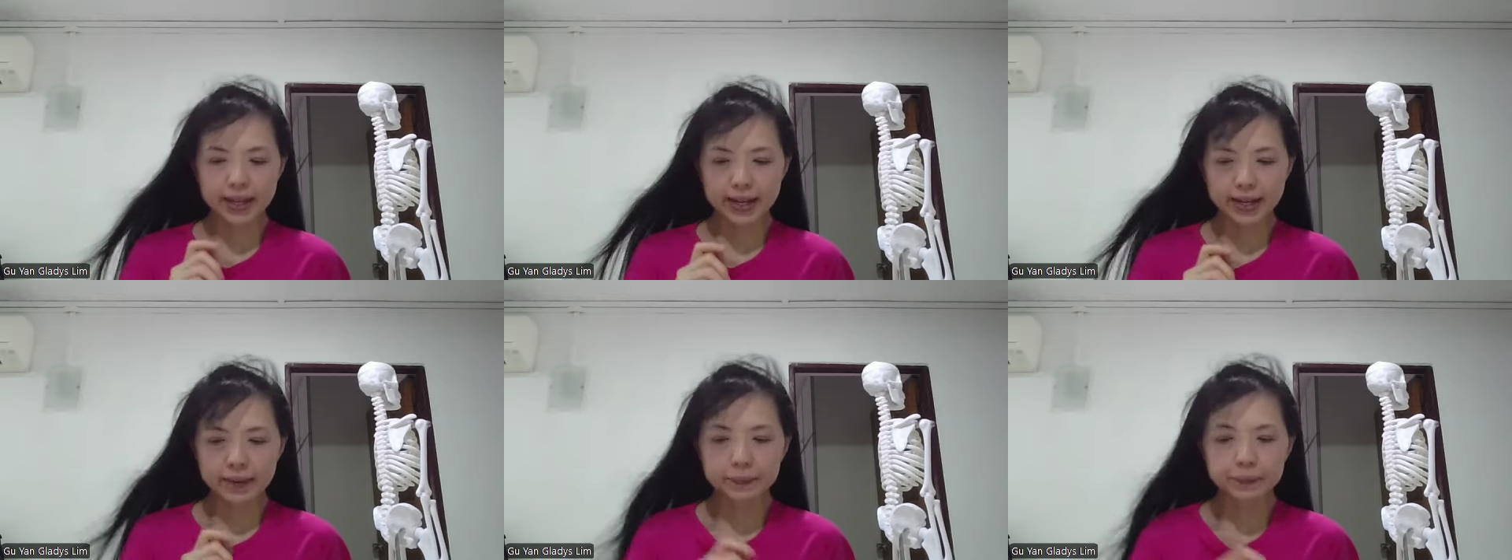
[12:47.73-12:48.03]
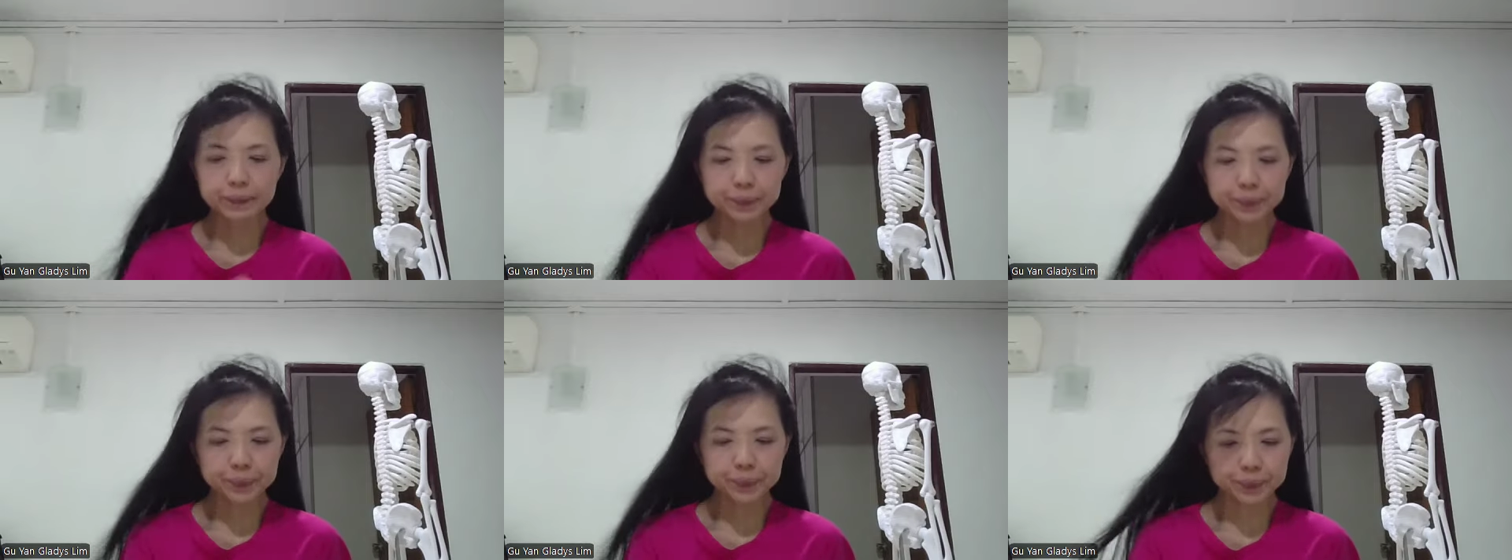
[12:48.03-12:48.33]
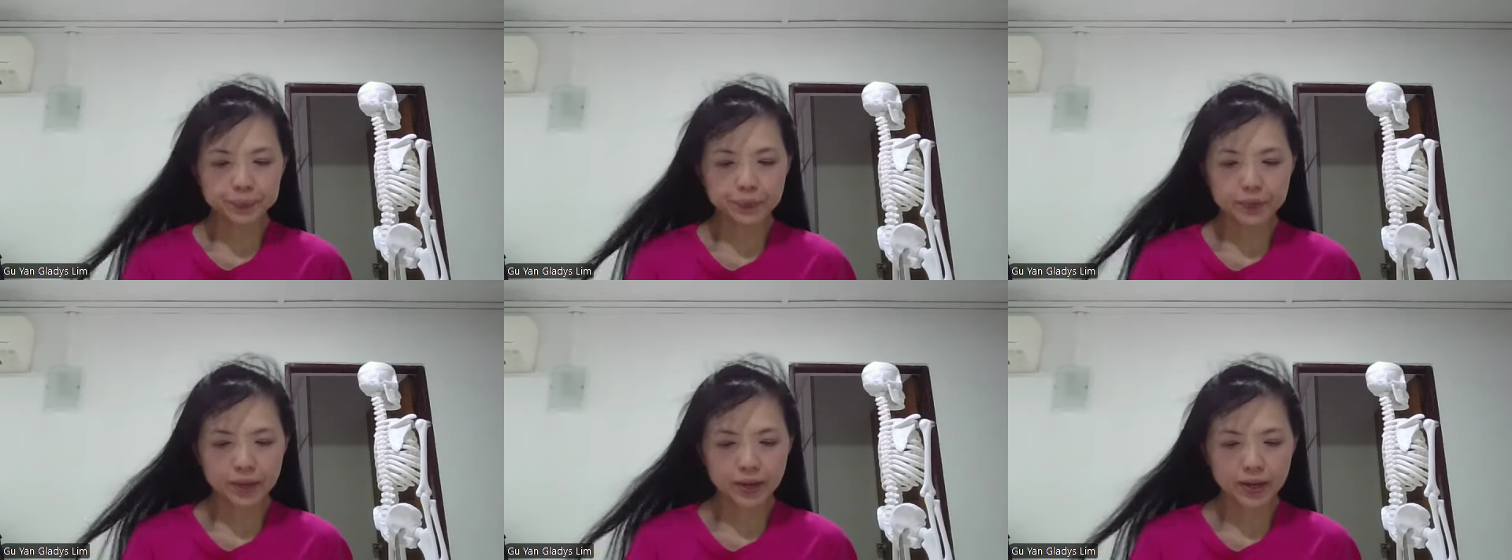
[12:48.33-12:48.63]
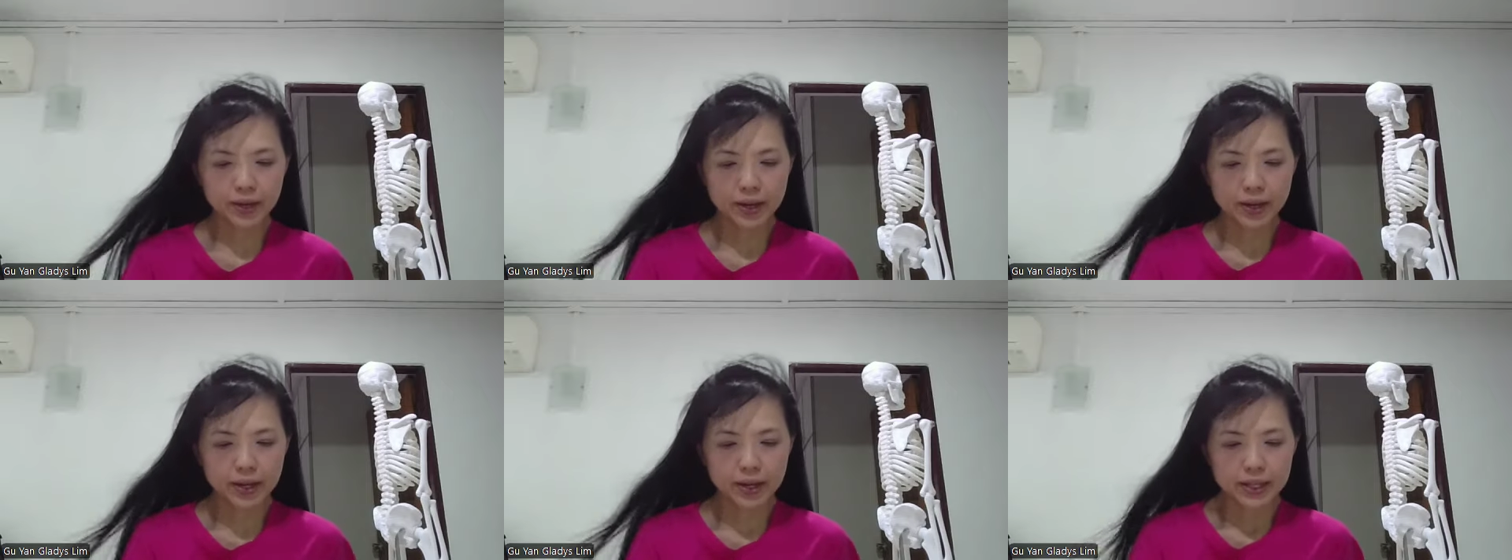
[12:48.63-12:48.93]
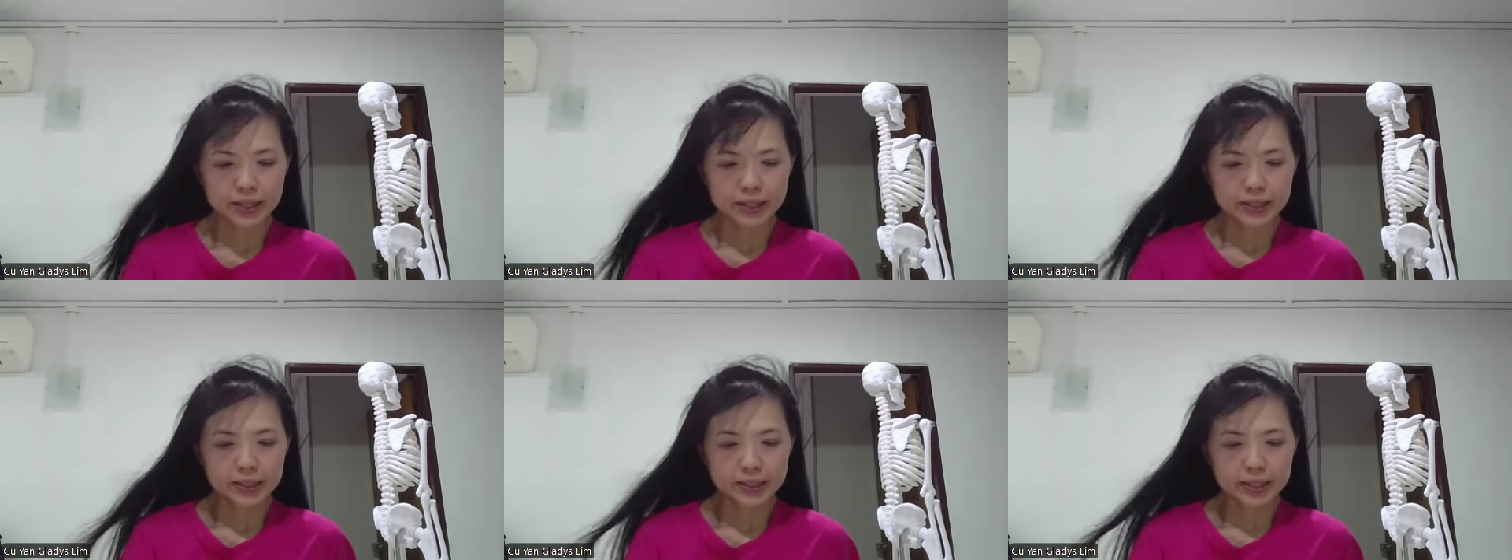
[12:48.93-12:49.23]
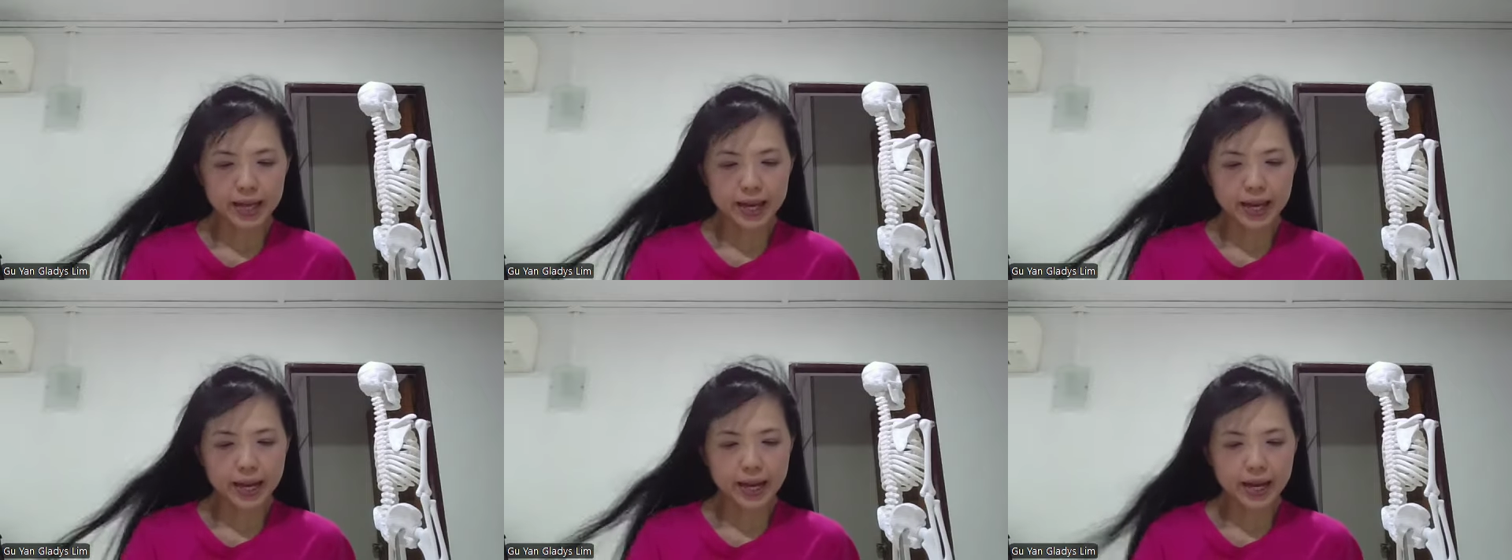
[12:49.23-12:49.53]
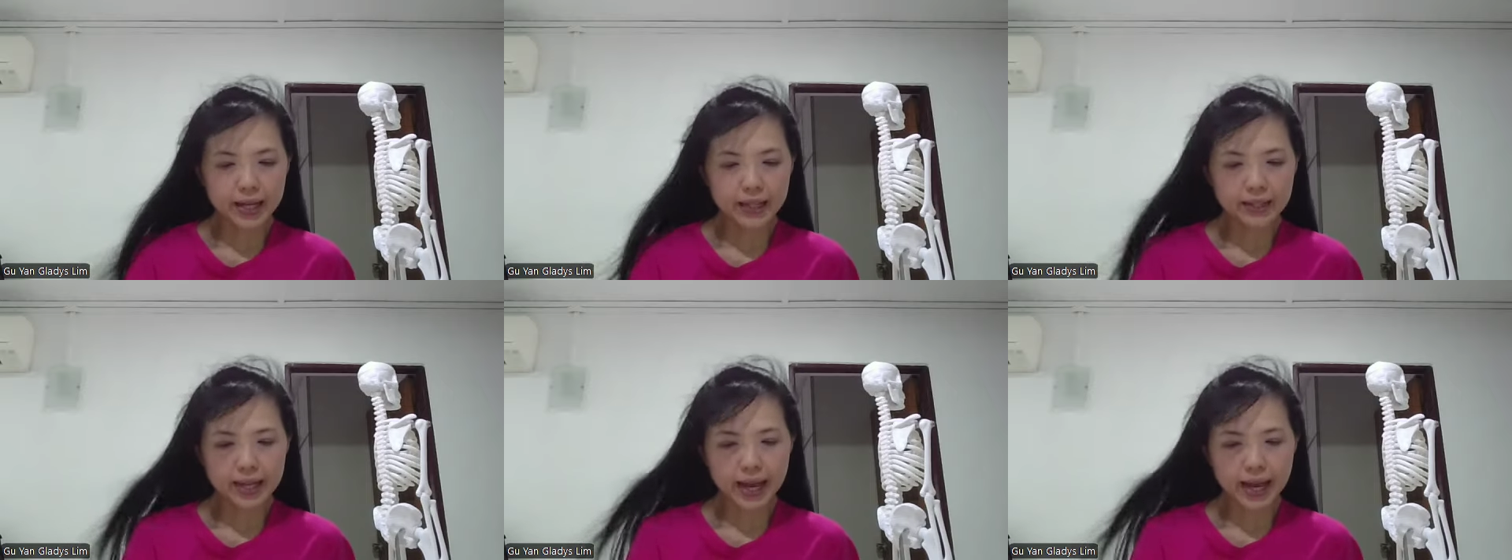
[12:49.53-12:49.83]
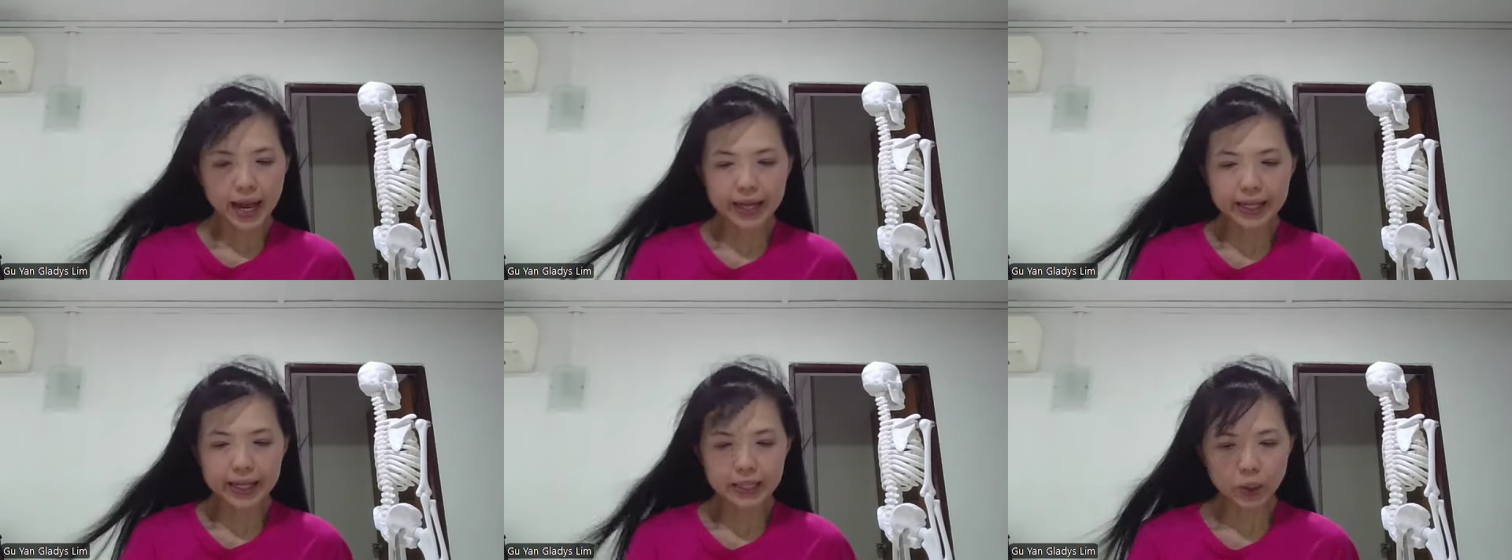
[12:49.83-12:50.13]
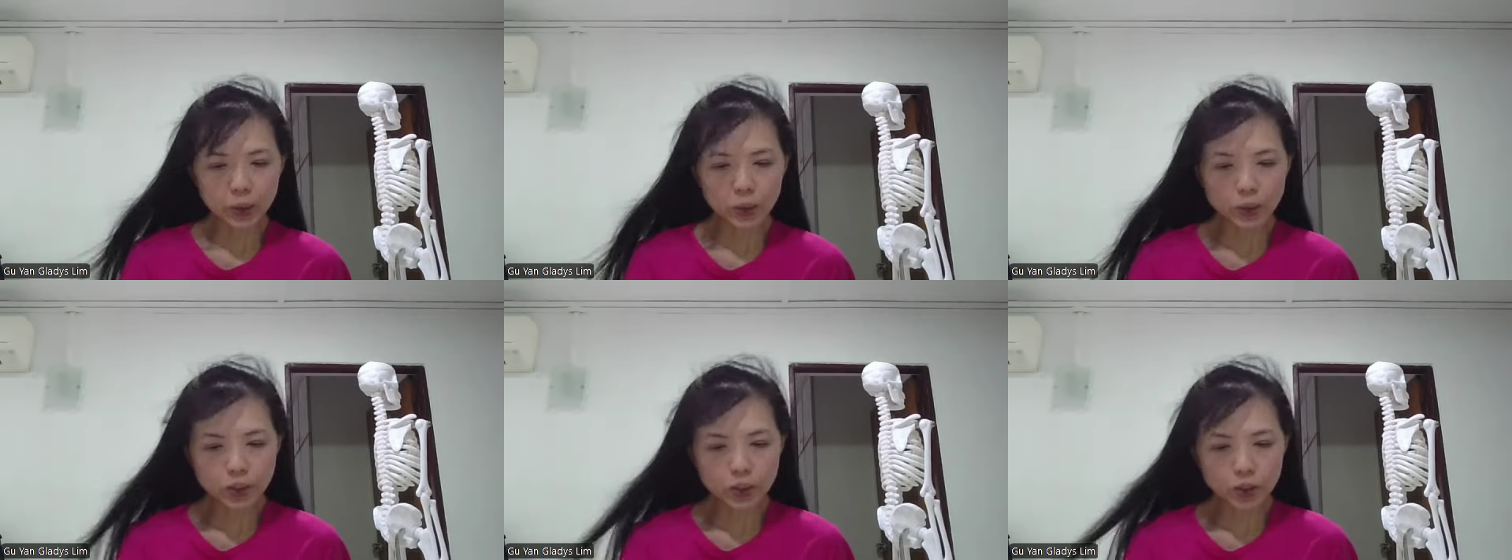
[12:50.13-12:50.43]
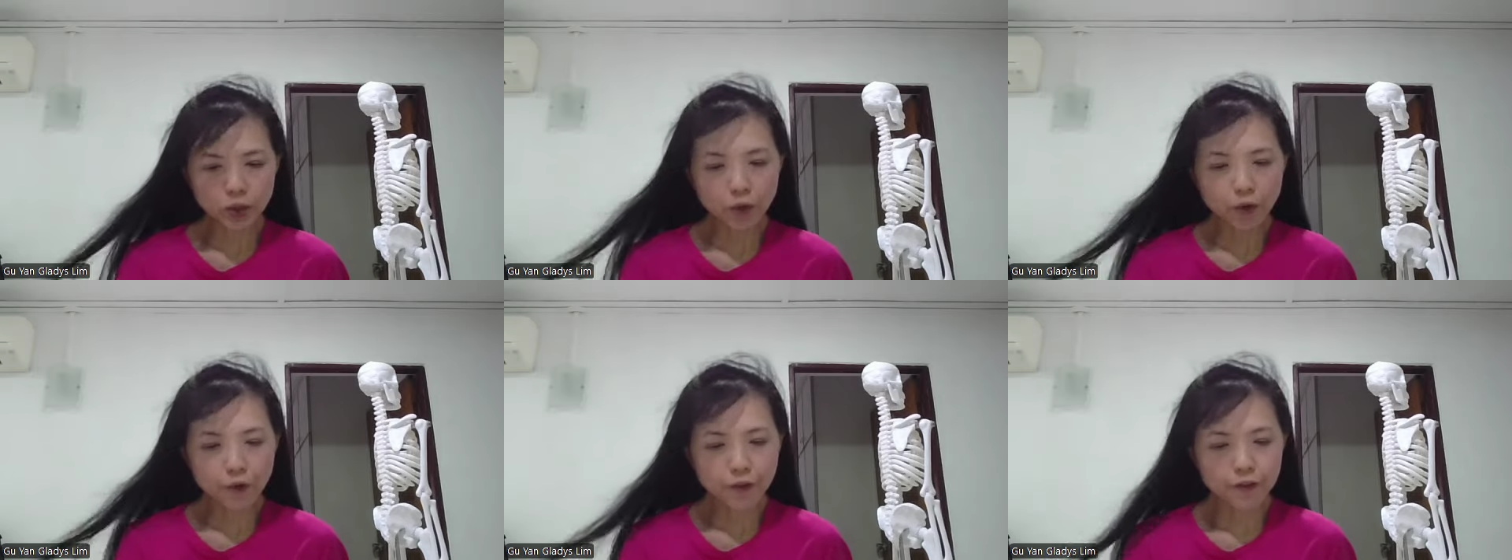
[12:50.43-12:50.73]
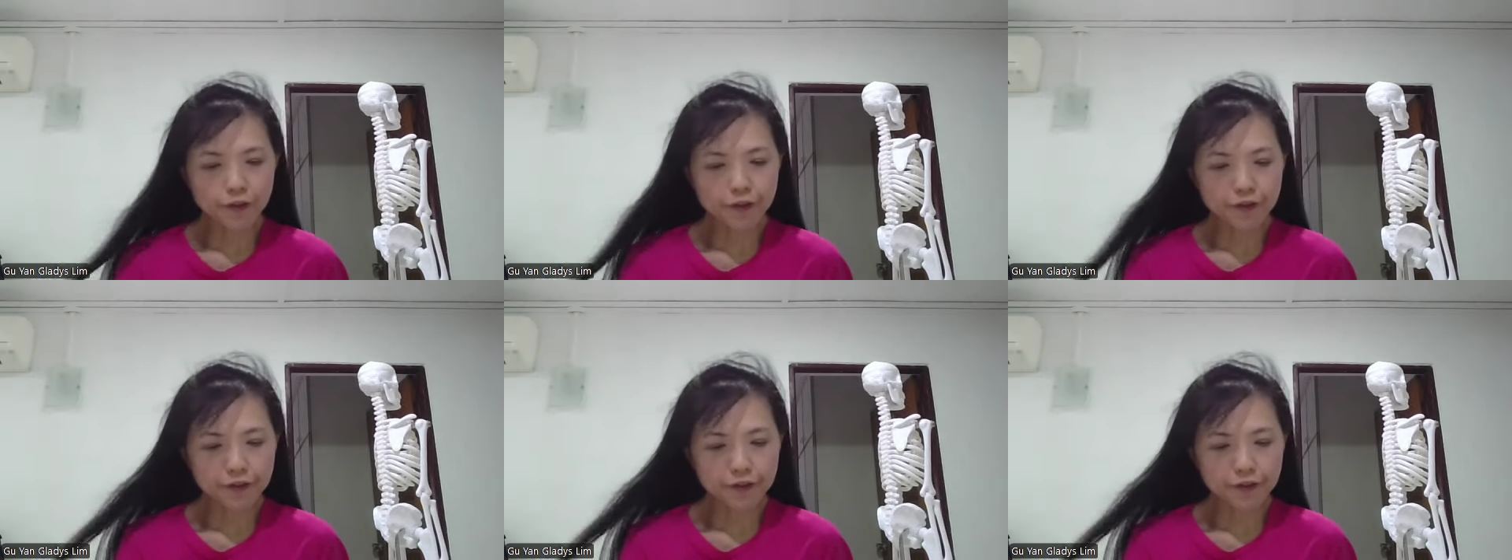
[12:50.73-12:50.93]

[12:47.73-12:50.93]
there. Then there is also